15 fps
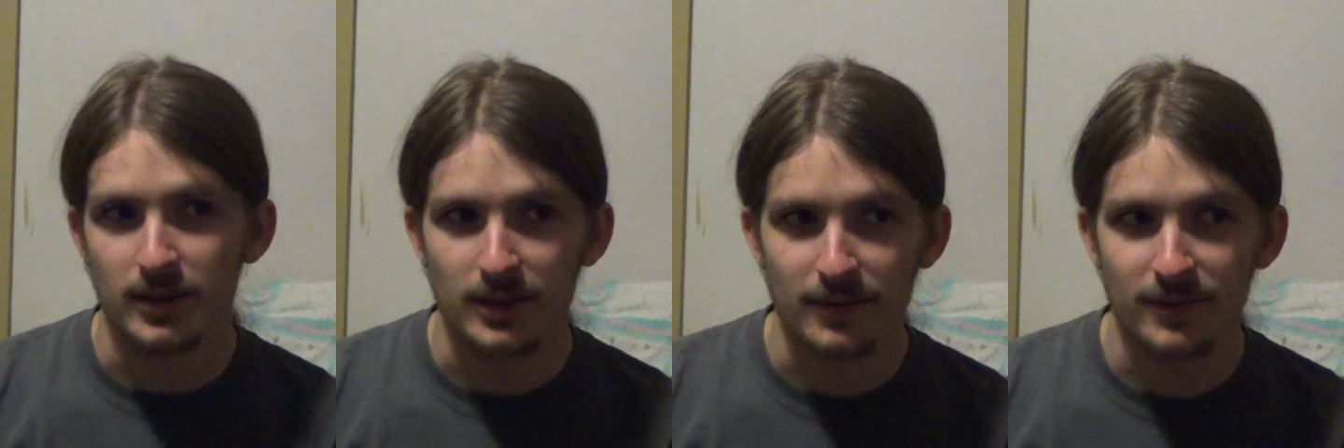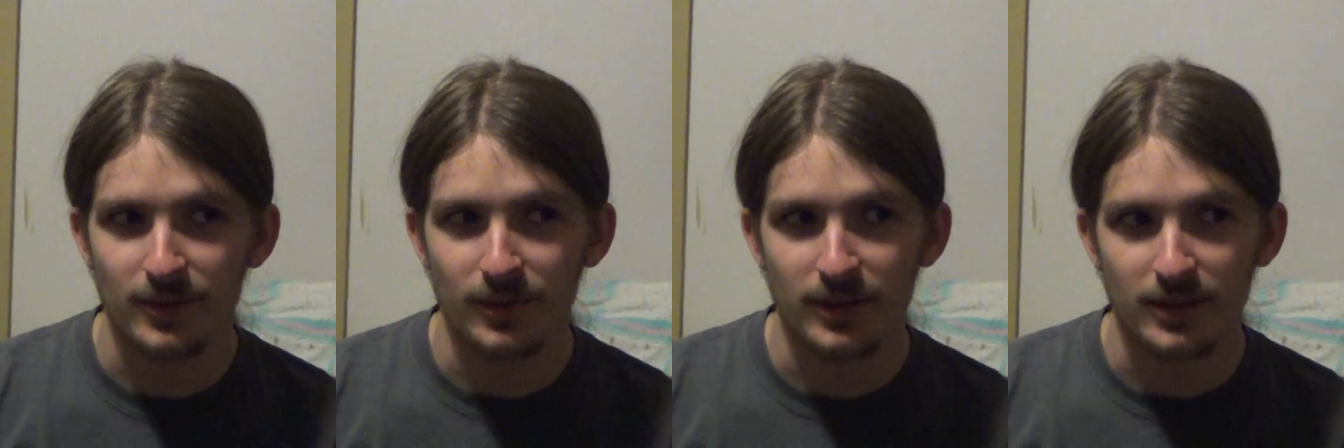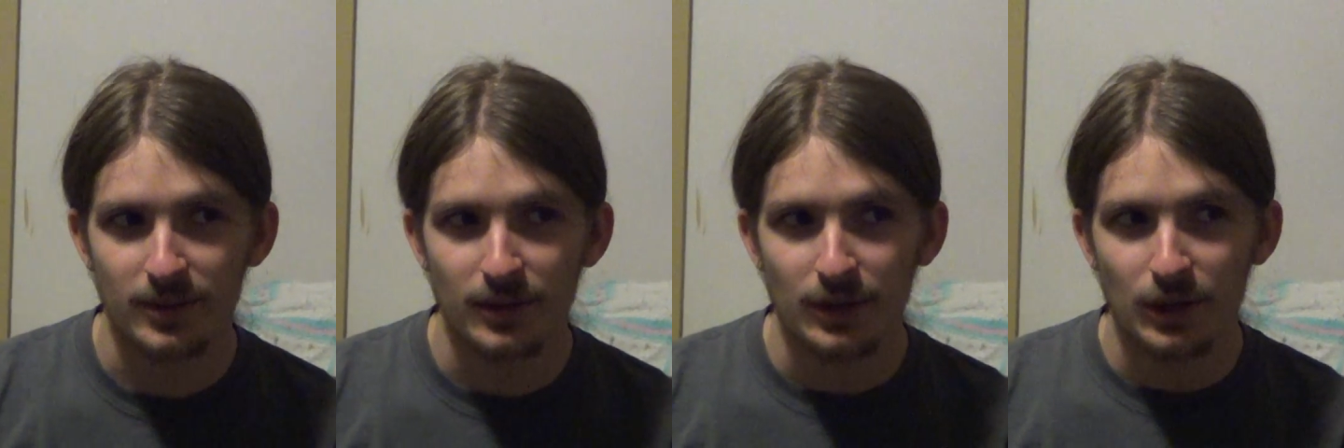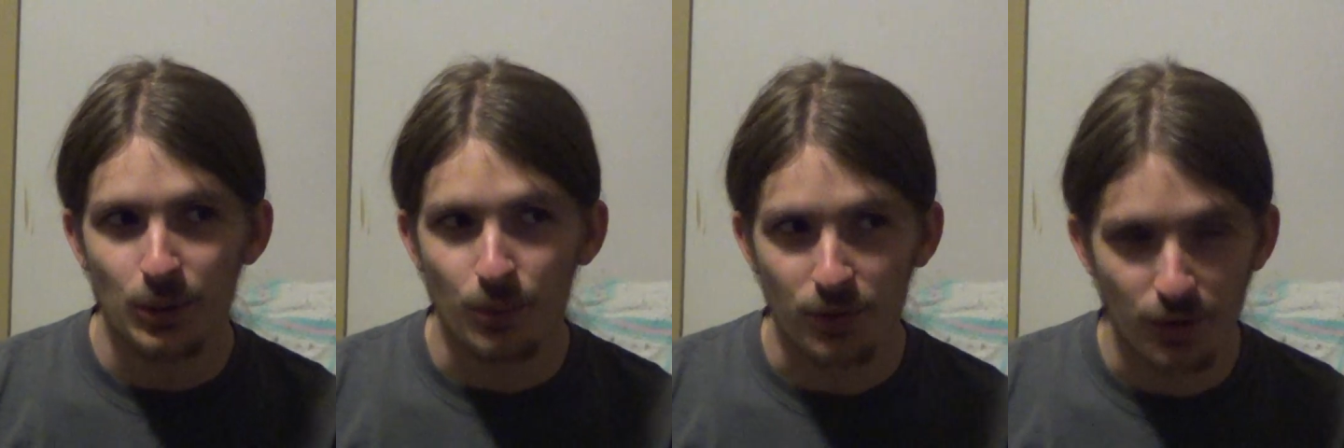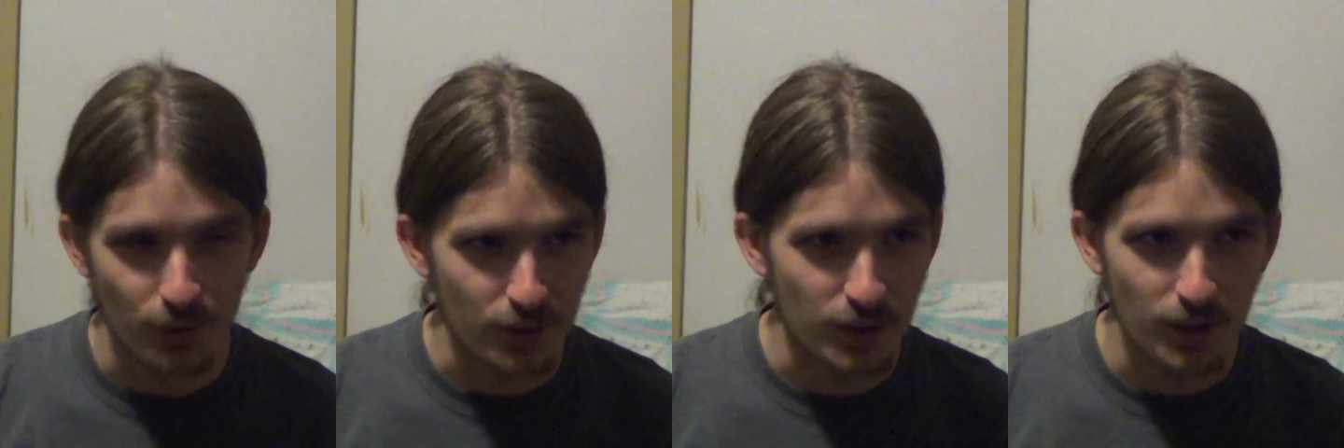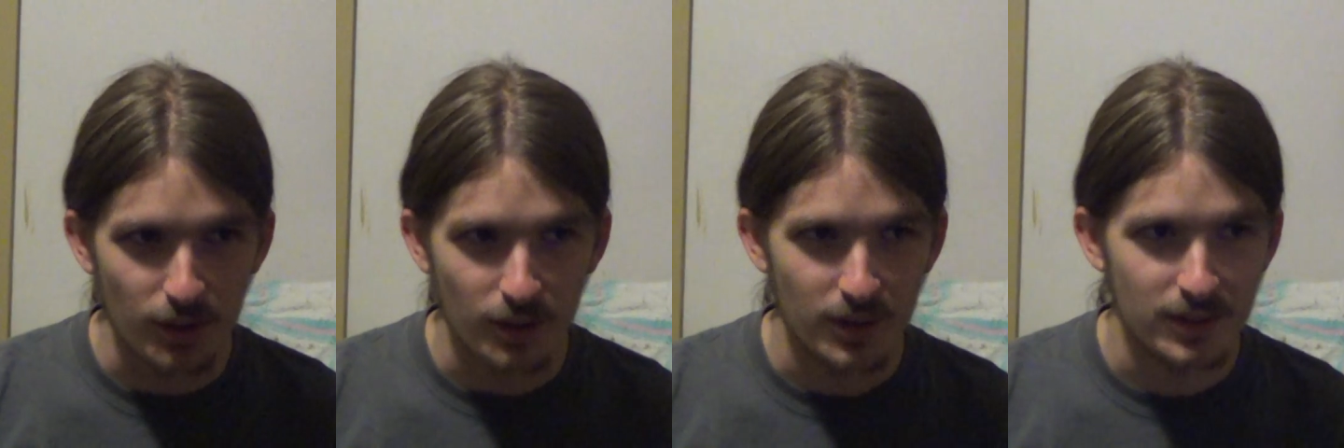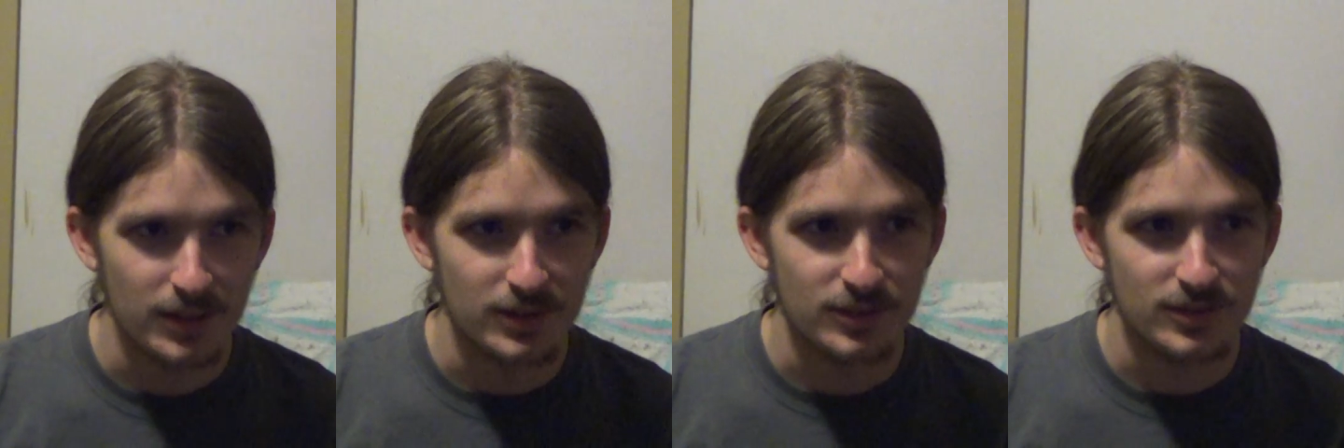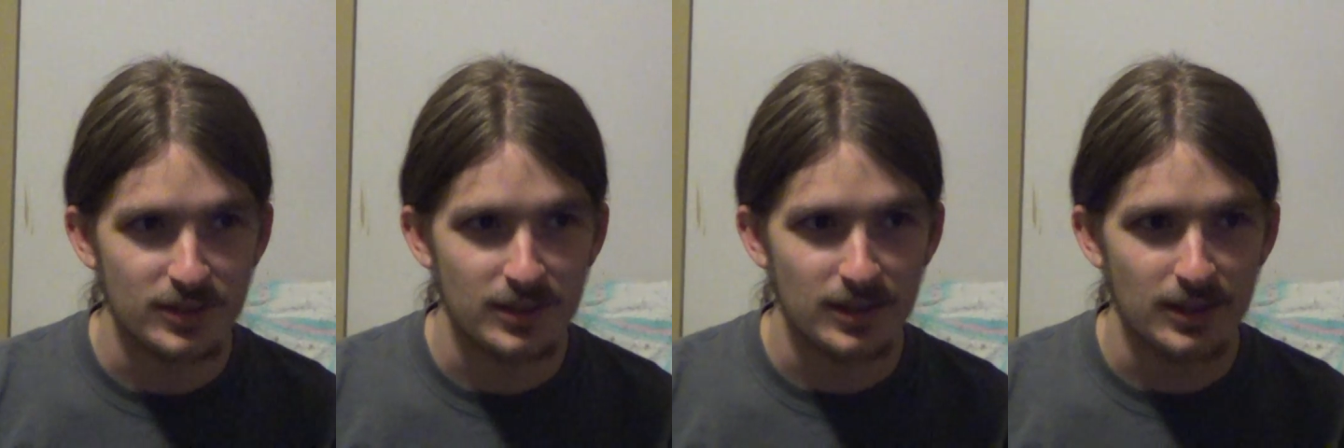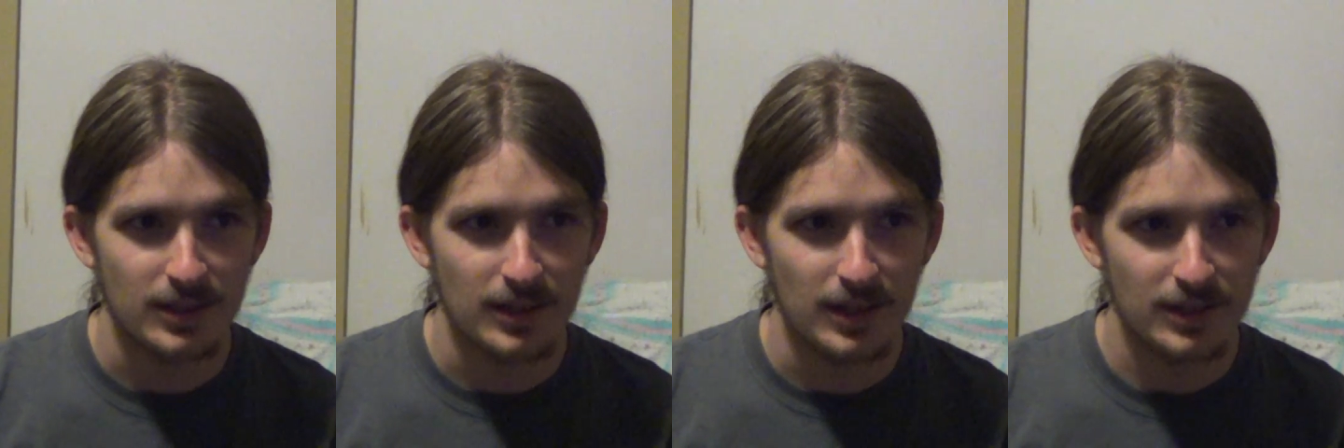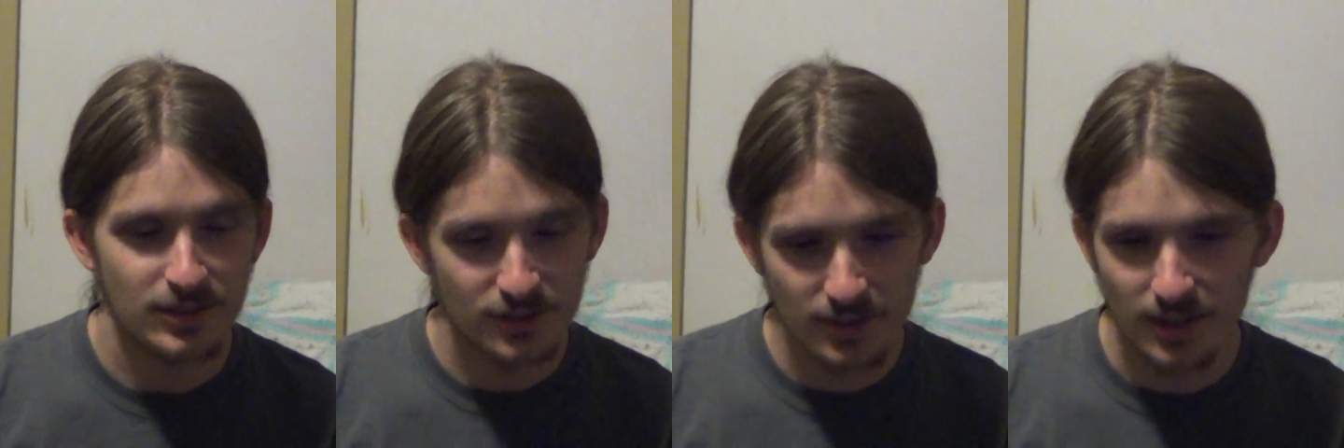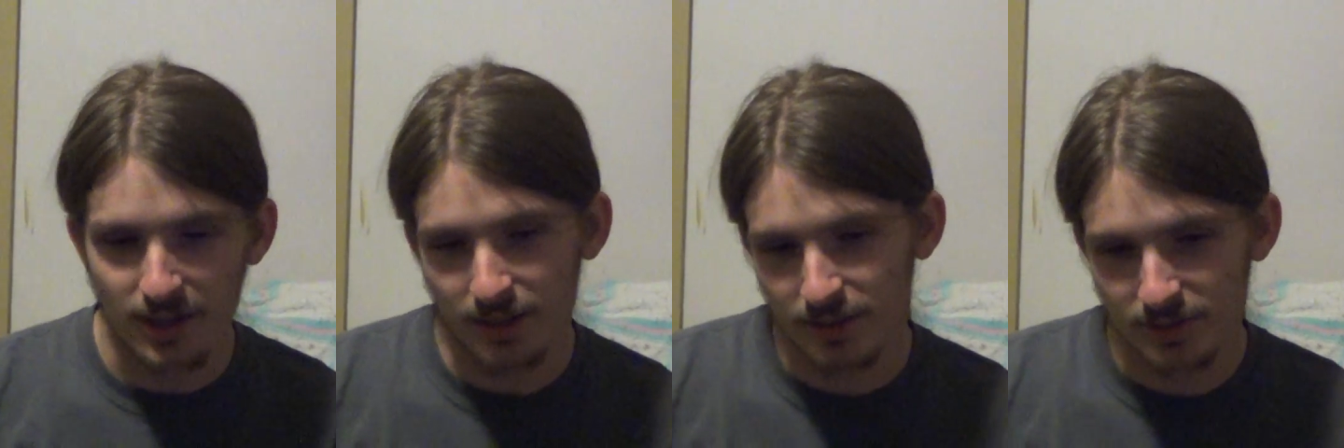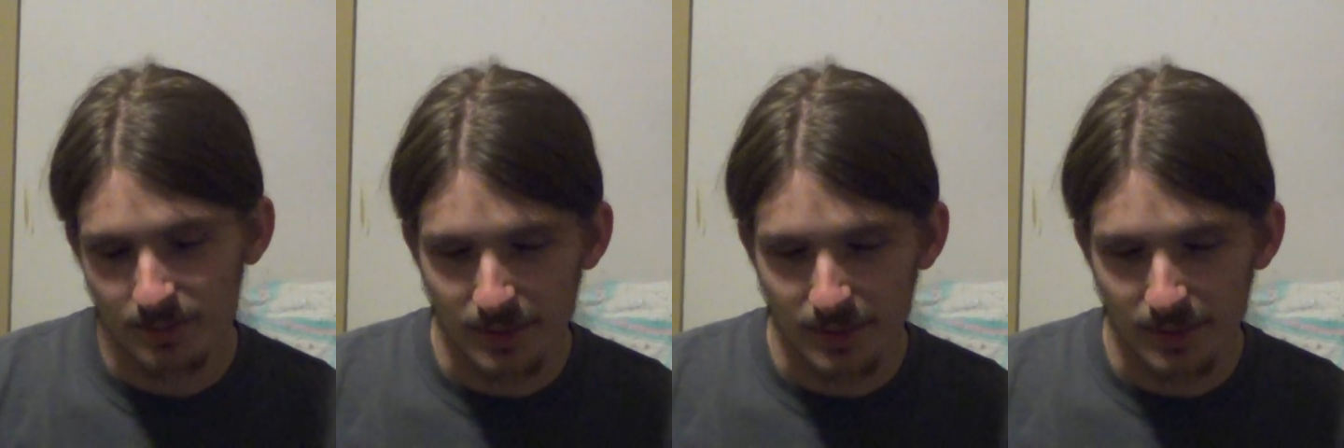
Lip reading: And I feel like with her gone, it sucks.